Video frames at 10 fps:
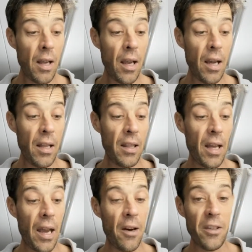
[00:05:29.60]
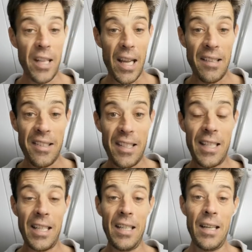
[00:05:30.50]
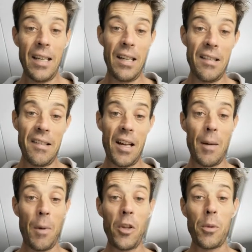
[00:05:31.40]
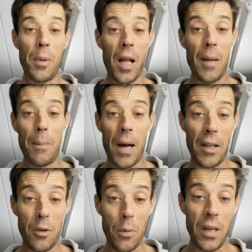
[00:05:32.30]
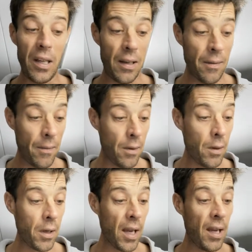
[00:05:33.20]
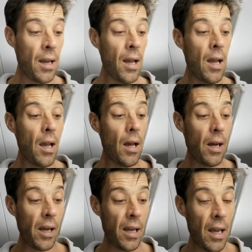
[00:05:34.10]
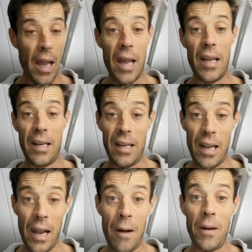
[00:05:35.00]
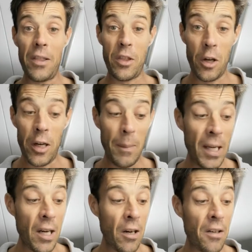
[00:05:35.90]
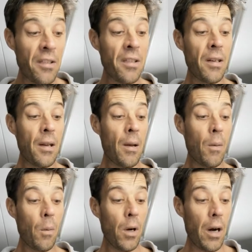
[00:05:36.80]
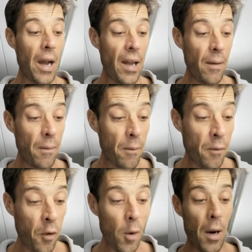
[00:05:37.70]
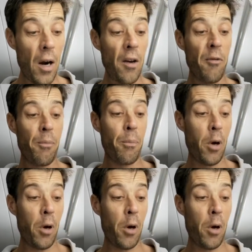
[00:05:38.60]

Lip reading: and the air density is multiplied by 3. Okay, again, and now at 30 meters, we're at 4 bar of